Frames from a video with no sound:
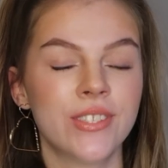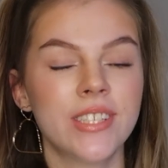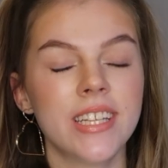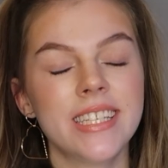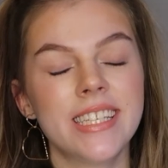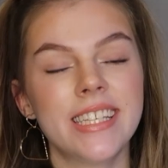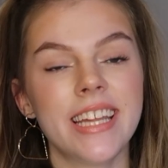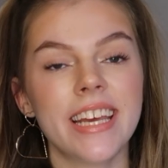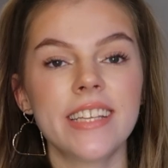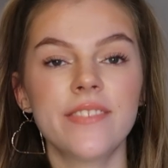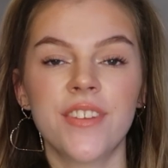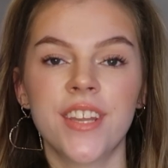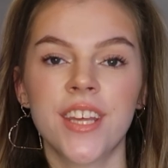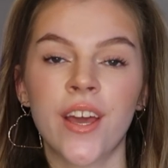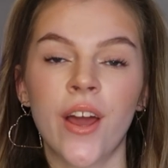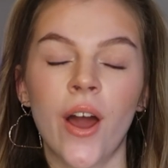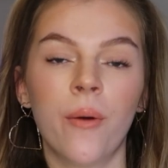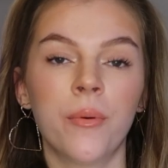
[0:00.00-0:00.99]
So in today's
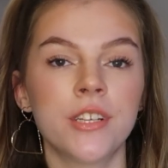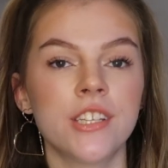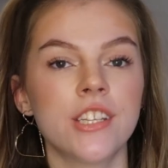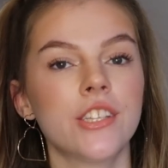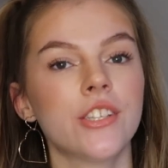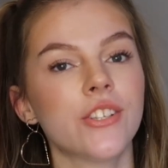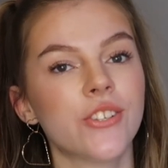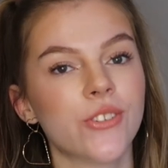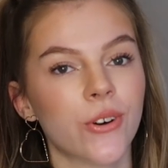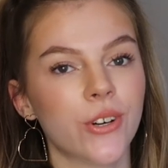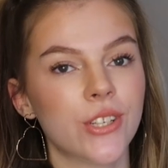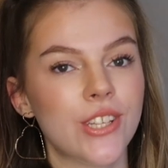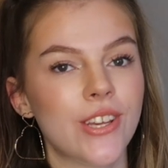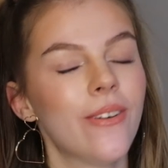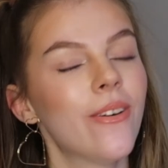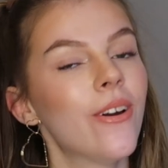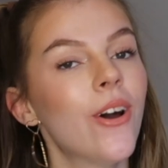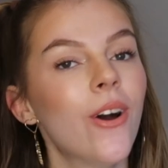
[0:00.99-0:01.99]
video I wanted to talk
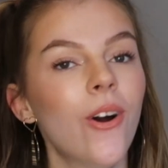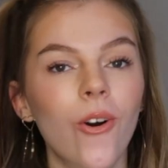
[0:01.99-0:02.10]
to you